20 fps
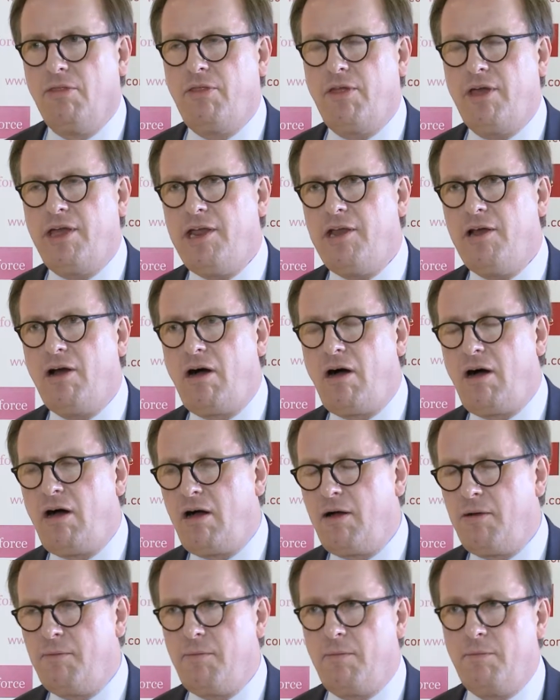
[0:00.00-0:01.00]
They
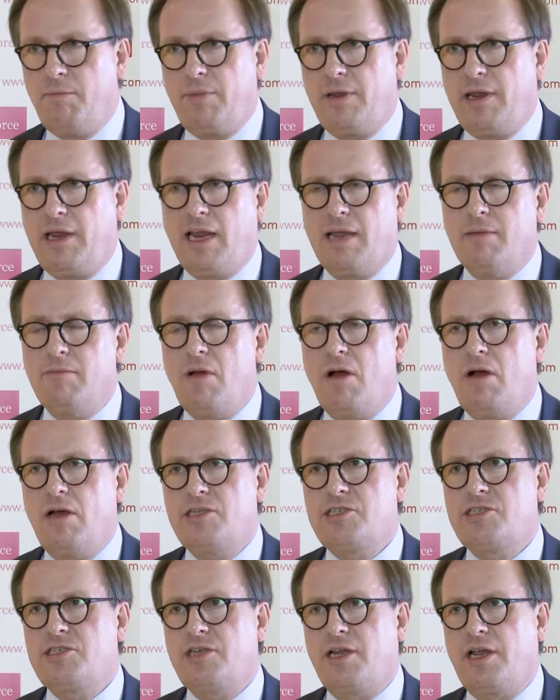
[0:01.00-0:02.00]
are being
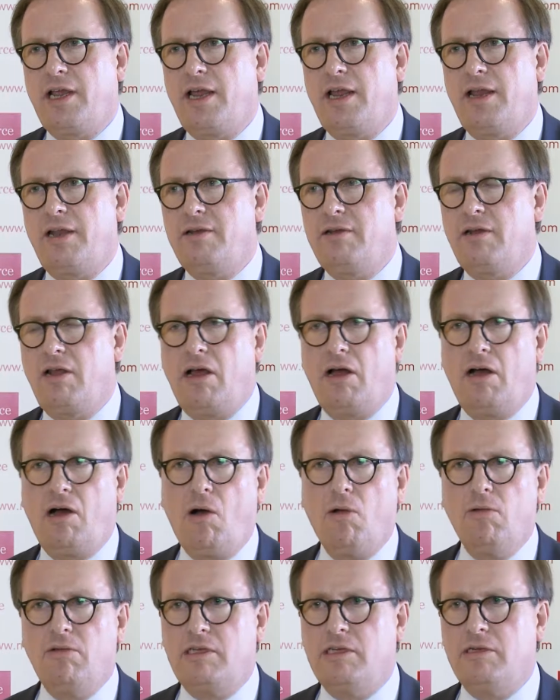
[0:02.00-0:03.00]
immersed in a
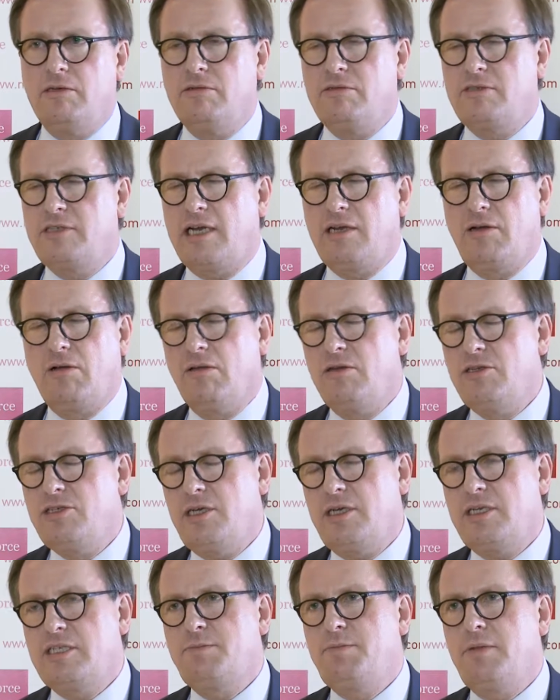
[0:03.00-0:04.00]
whole new
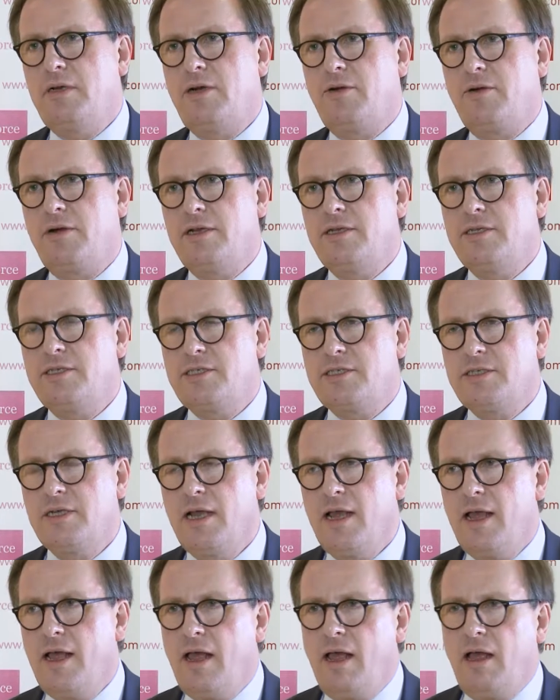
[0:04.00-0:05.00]
technology experience.
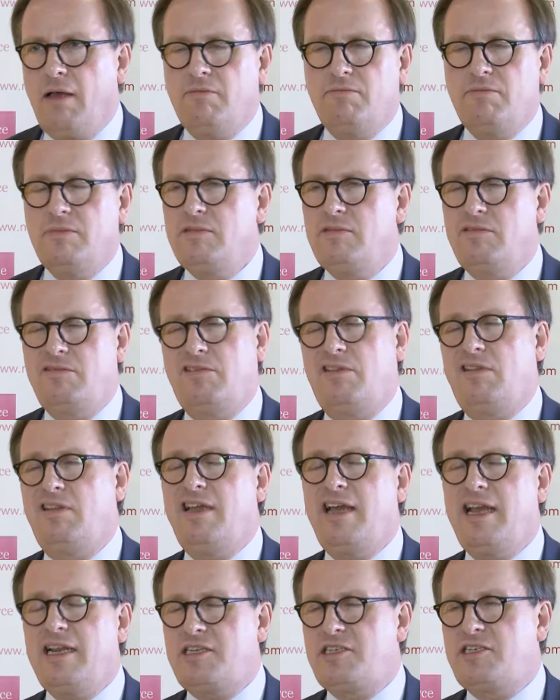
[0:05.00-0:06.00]

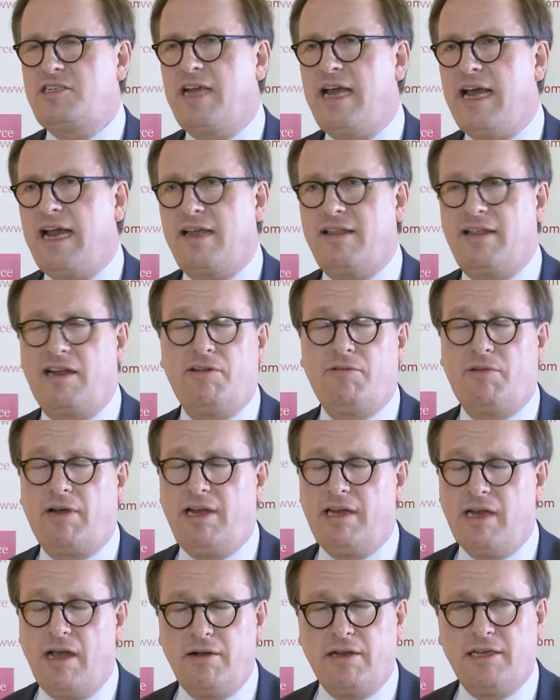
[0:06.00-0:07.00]
It's tech, they don't really
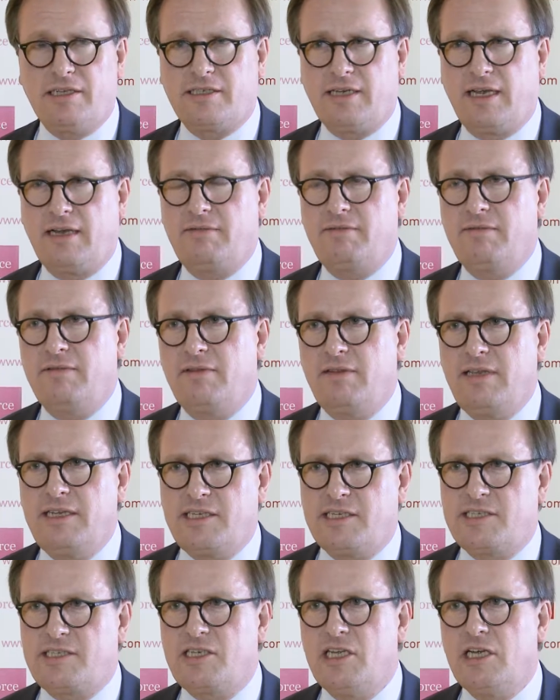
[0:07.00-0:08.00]
notice it.
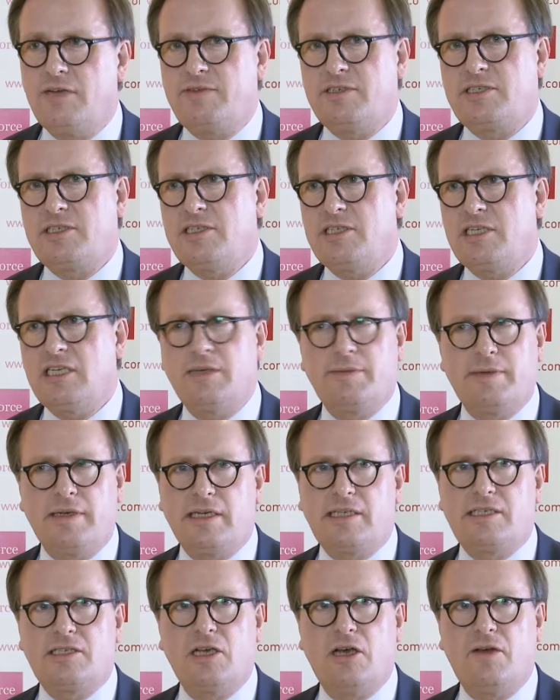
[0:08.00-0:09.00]
These are services that are
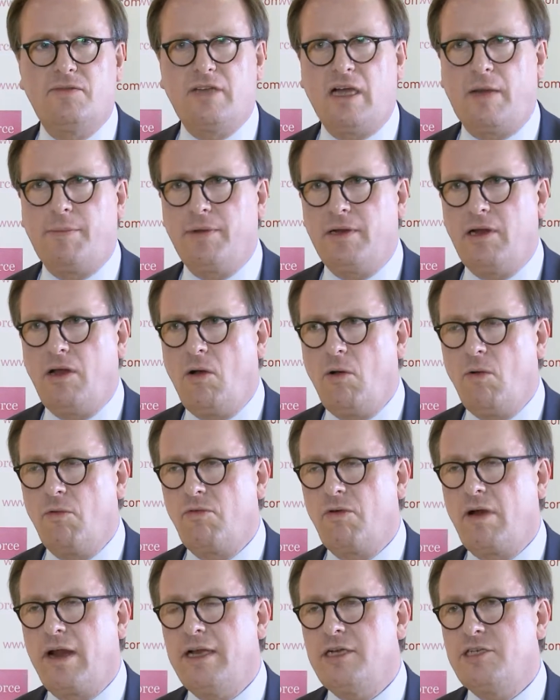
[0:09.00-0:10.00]
being served up in a whole
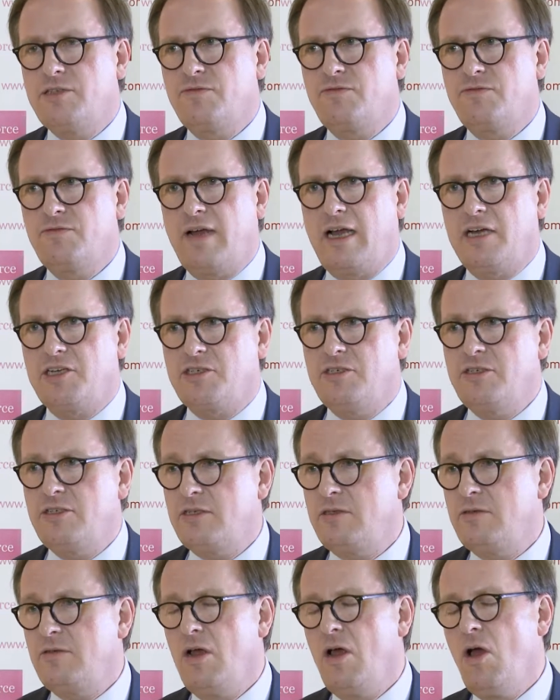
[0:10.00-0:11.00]
range of fashions
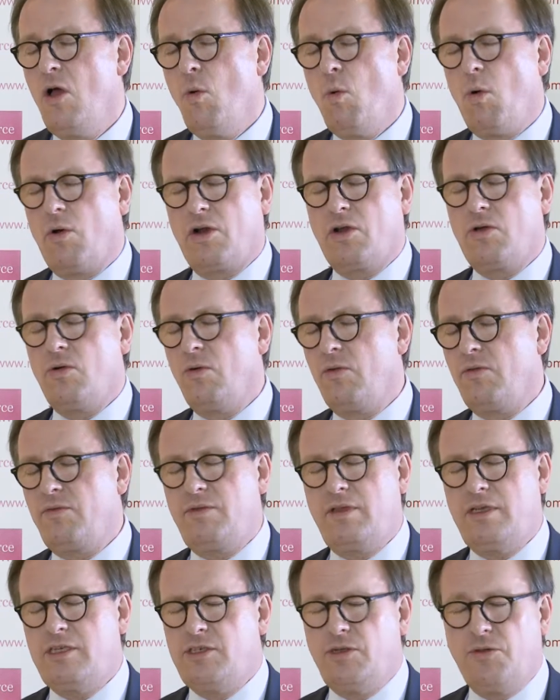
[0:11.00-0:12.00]
and what are
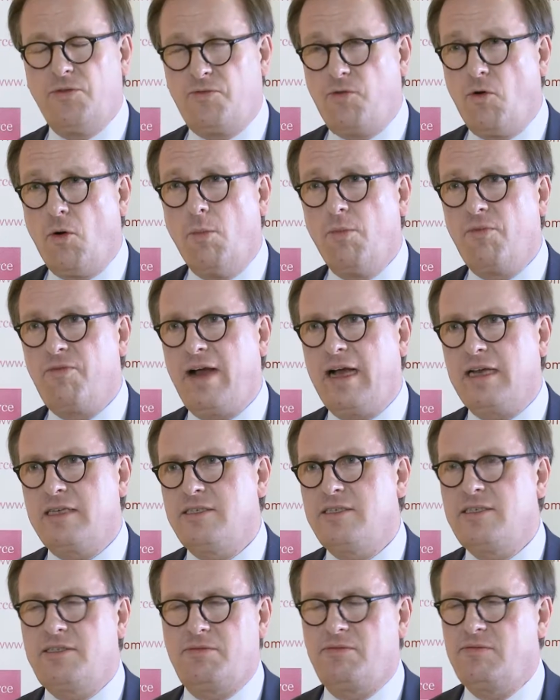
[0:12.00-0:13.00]
called these new form
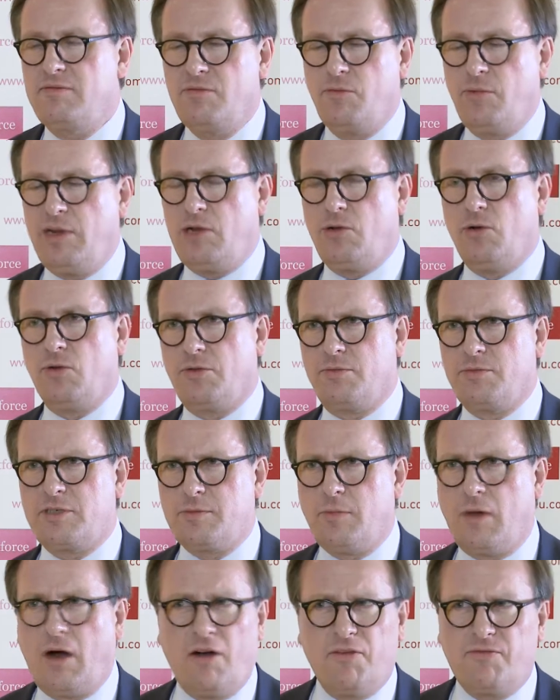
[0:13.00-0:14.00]
factors. We call them
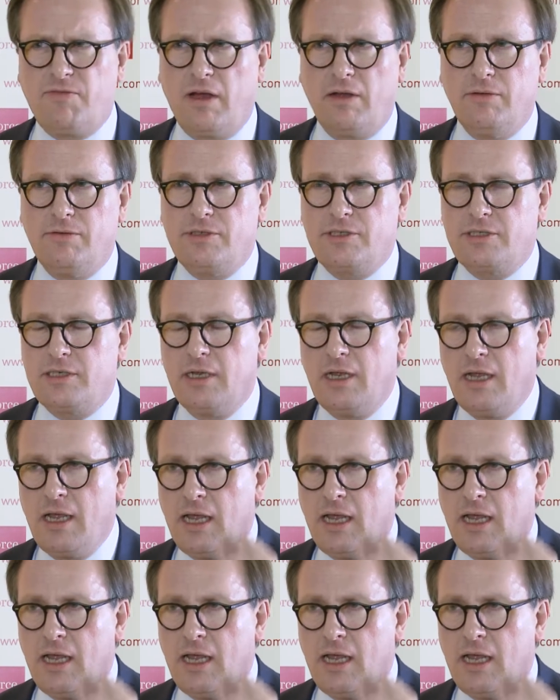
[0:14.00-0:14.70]
smartphones.